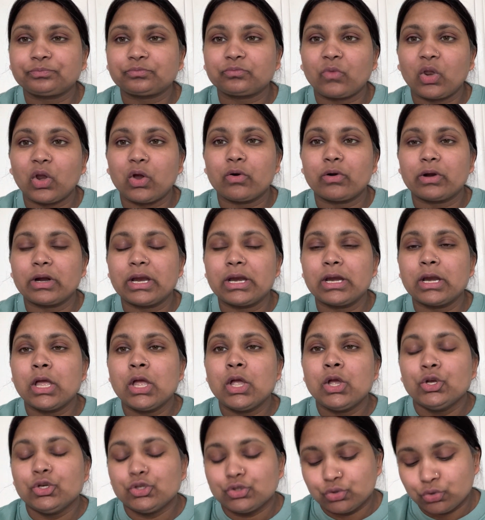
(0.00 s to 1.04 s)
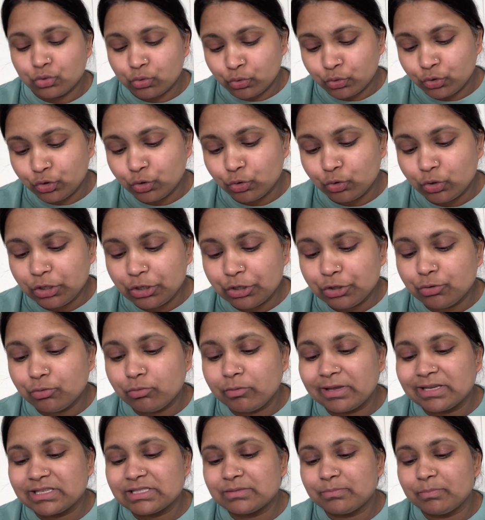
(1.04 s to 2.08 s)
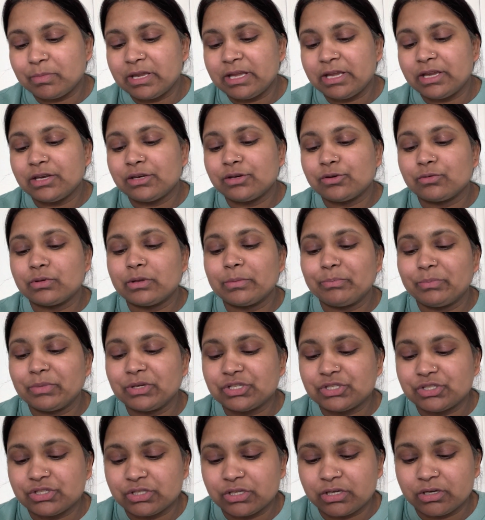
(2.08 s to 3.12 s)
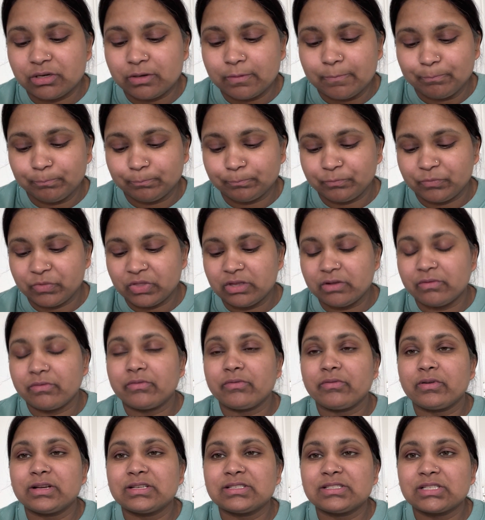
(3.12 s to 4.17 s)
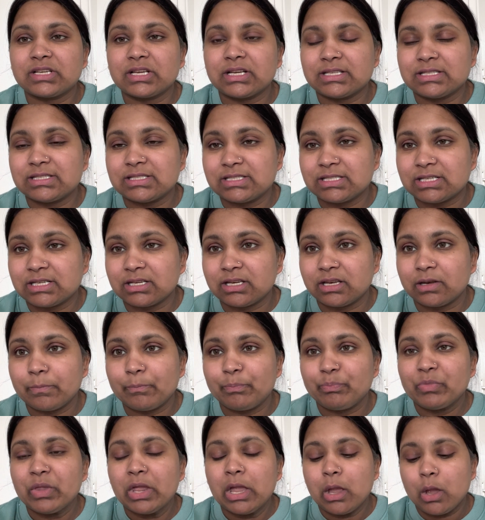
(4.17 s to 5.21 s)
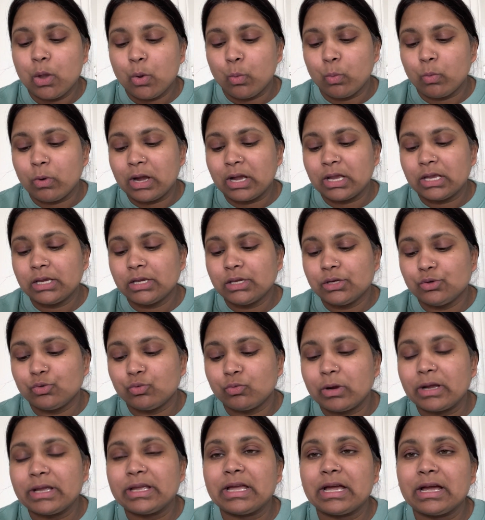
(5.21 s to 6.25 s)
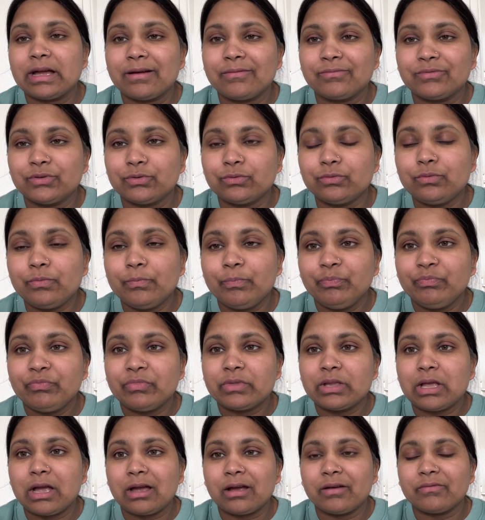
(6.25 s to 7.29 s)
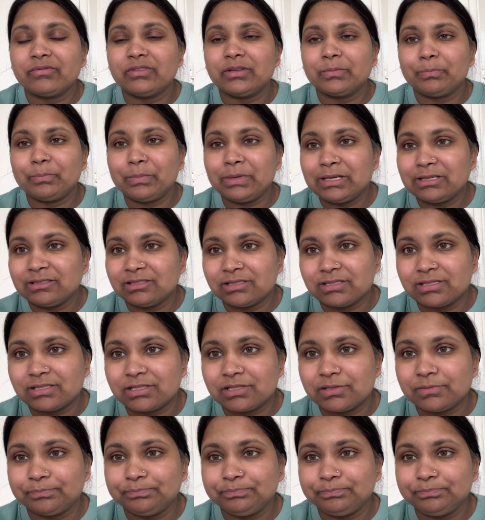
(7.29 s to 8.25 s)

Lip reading: All right, so you need to explain to the patient the first concern. Why do I have to have the pills?